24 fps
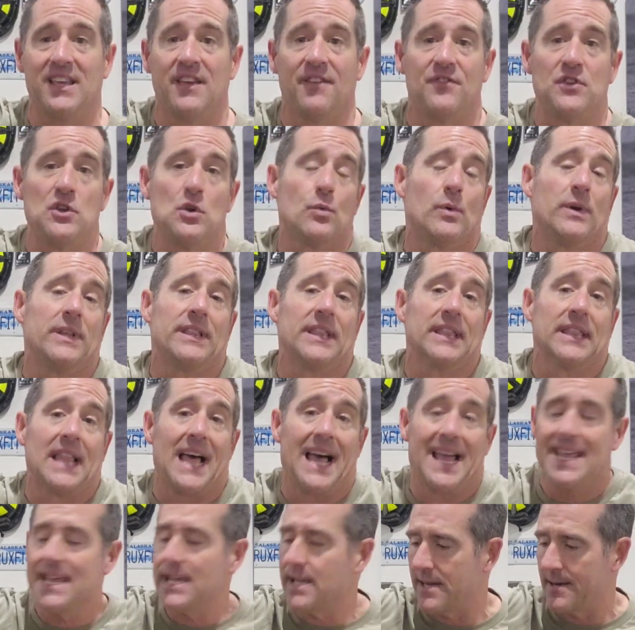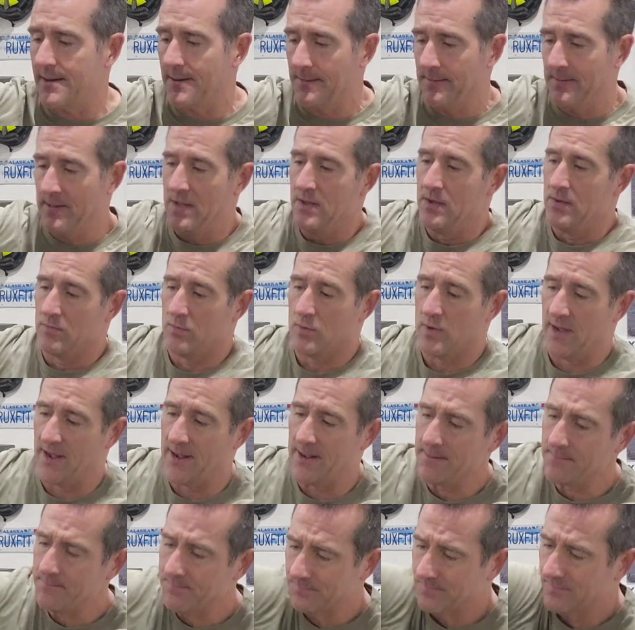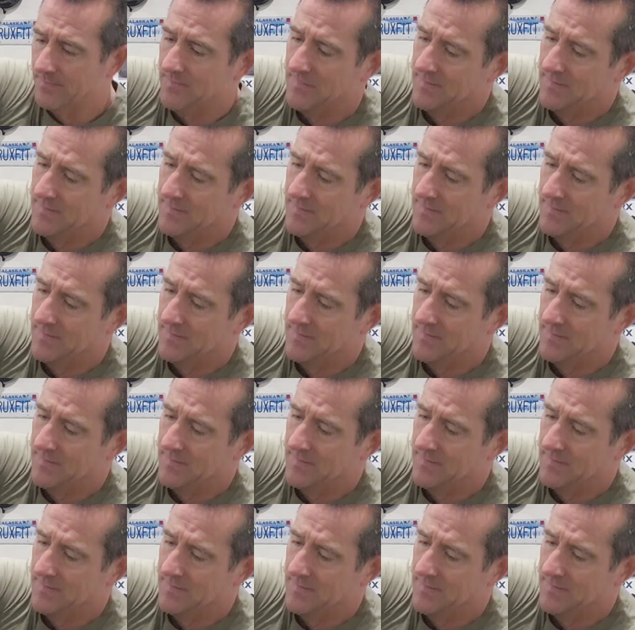if you would like. Okay.